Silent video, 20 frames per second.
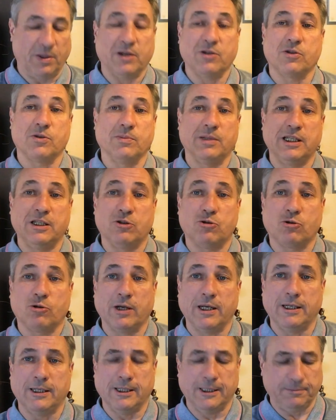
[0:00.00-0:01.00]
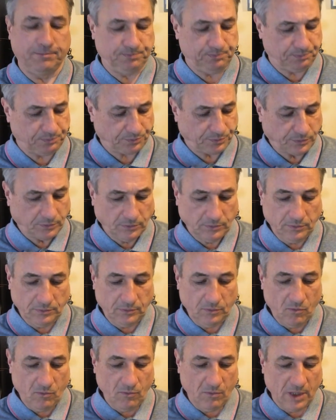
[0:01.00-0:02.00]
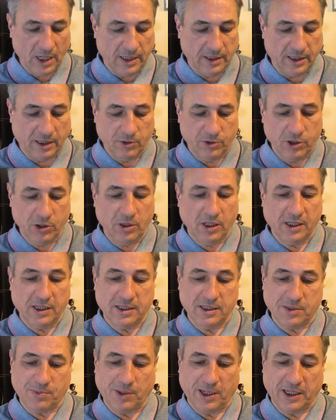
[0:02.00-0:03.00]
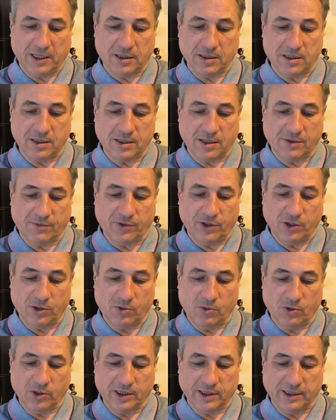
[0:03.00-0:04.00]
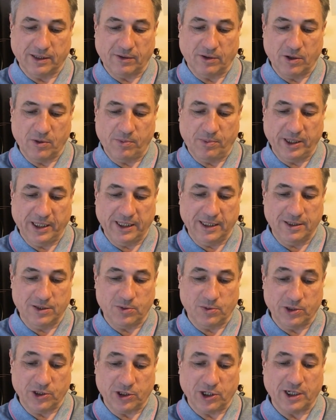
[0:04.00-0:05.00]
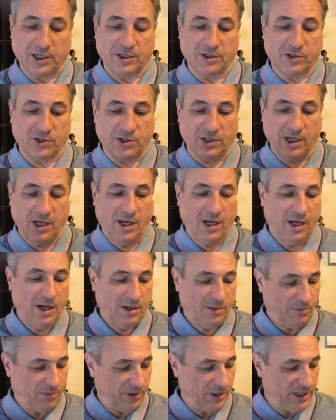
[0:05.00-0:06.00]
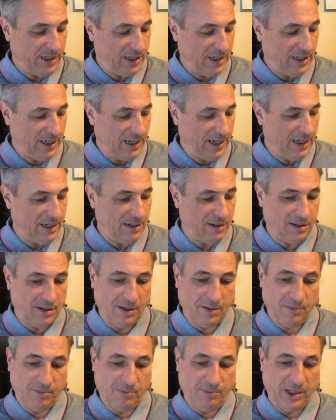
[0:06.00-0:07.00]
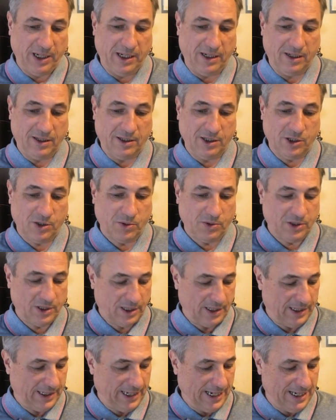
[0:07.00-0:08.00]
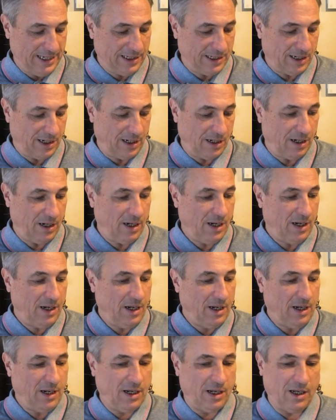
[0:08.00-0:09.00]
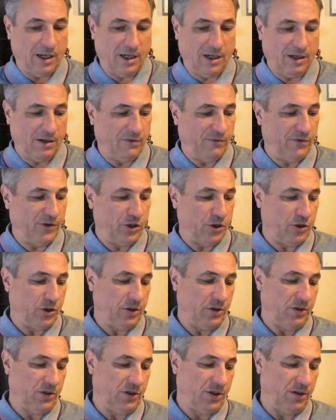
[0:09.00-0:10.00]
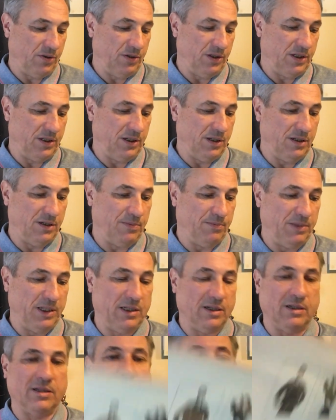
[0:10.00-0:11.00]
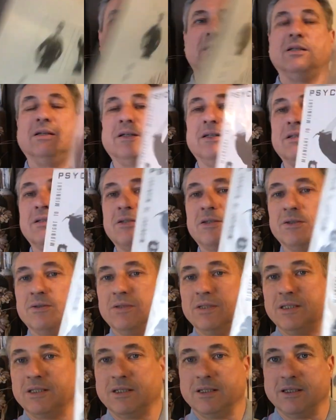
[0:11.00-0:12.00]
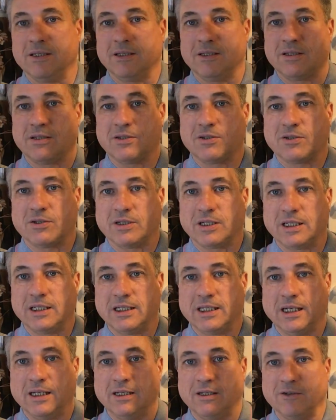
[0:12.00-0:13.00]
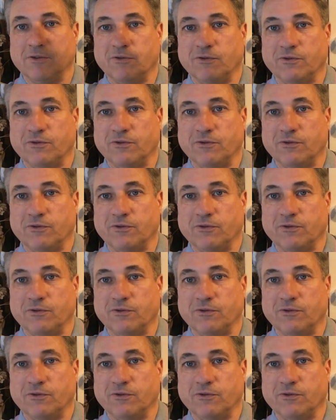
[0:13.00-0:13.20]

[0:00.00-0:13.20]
possibly trade in. Now I do like this band. I've only got one of their LPs, which has Pretty in Pink. This was a later version, so this is Midnight to Midnight, so this is Psychedelic